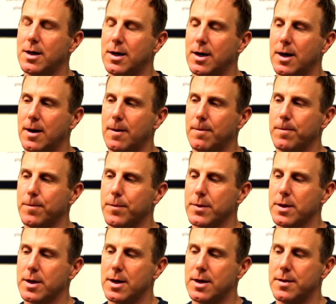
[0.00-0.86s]

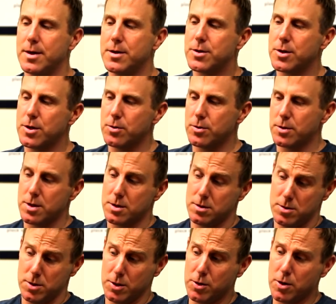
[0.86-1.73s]
Um, and then so you and
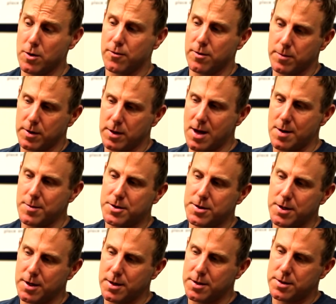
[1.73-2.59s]
then so you go from
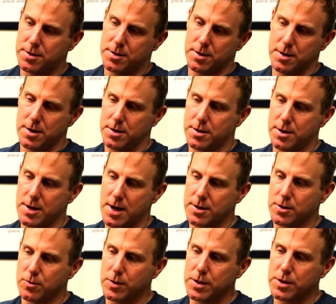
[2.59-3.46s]
climate change to, to
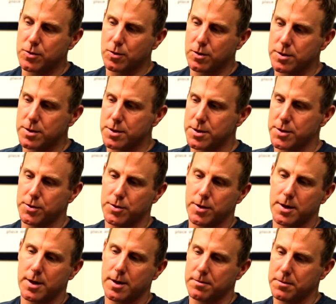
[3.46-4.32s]
natural resources, and you
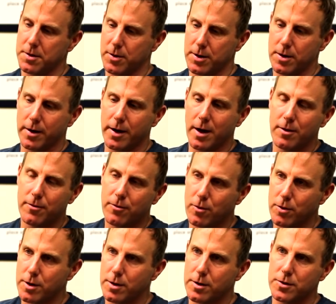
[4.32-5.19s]
look at you know here in
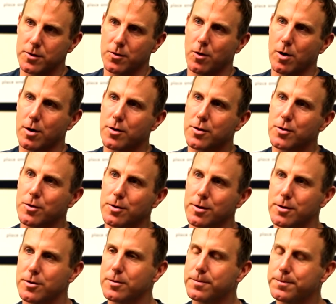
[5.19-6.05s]
California, there's a water
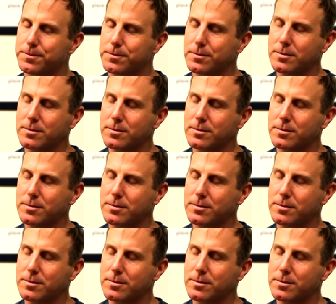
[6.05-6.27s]
shortage.